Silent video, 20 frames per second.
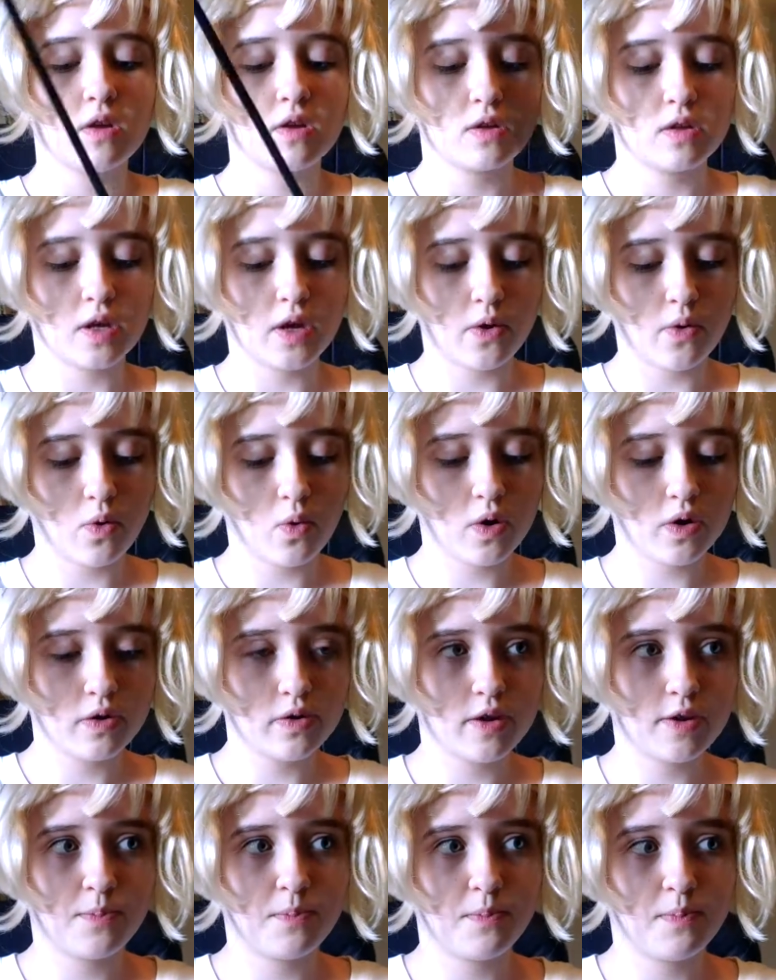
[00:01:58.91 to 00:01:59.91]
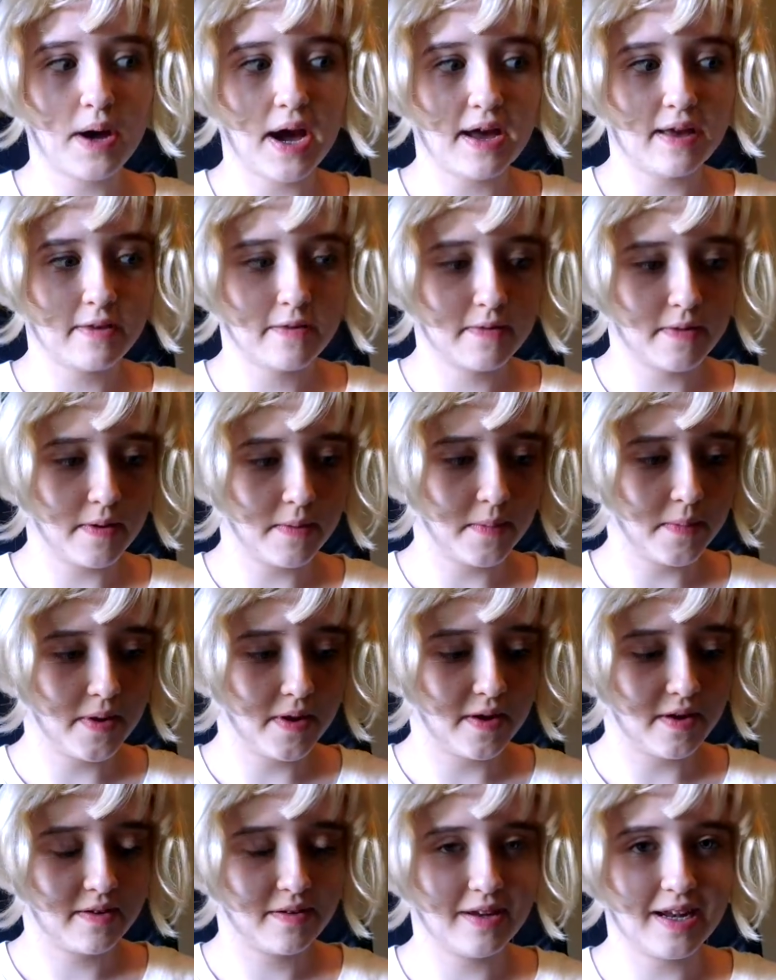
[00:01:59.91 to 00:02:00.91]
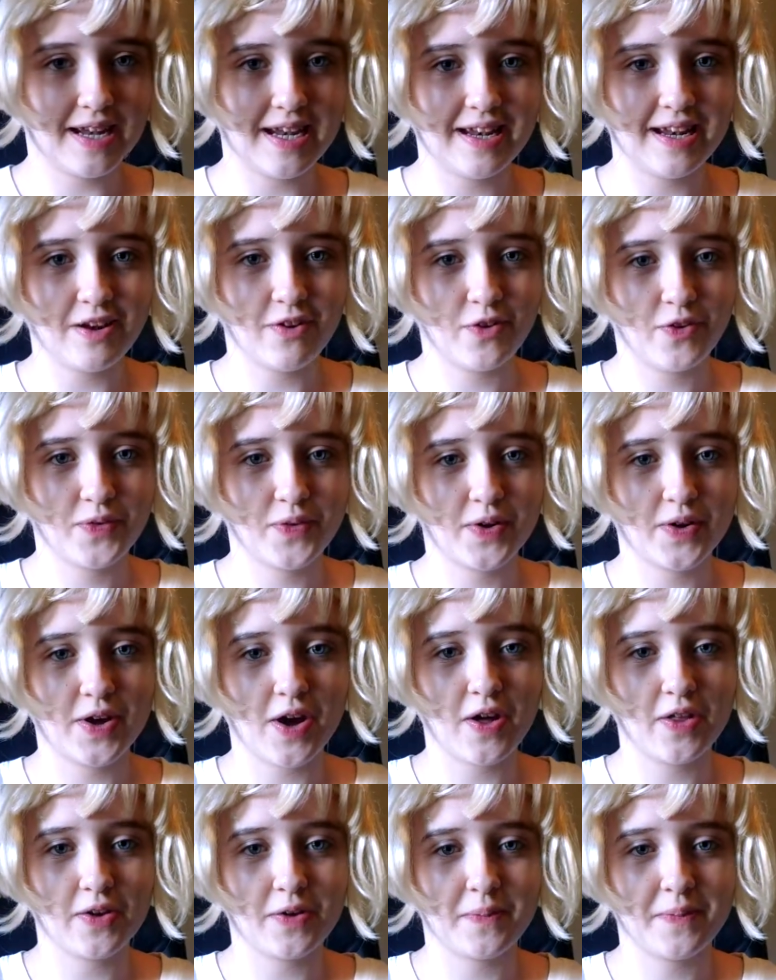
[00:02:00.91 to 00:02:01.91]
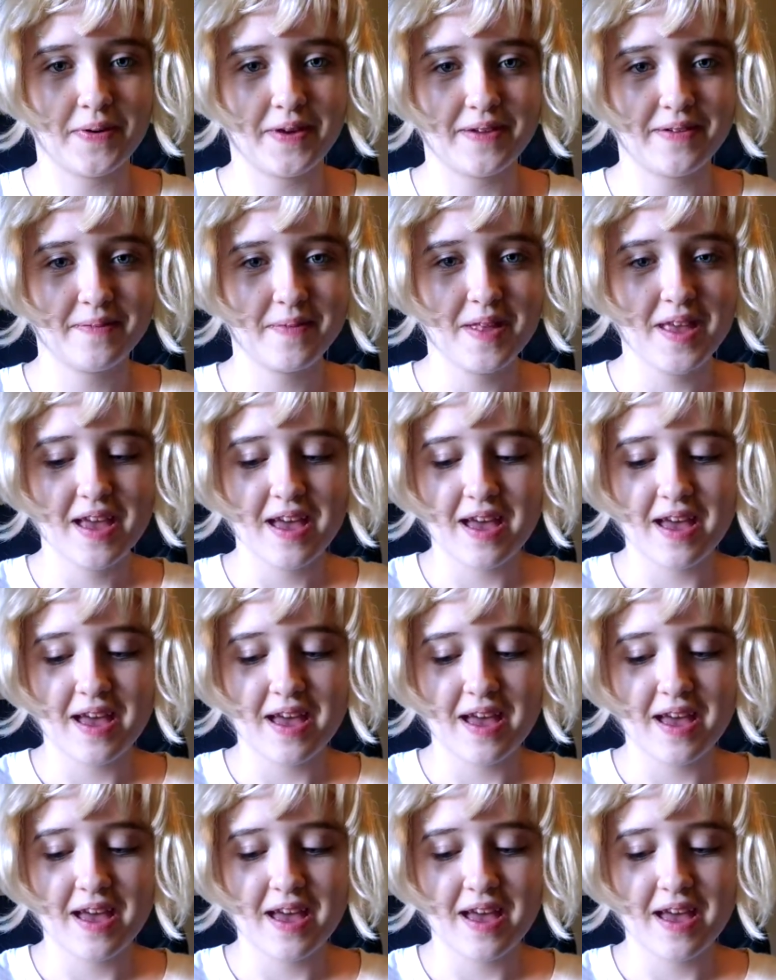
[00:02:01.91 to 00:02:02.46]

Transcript: So, or you can just buy some knitting needles for $1, but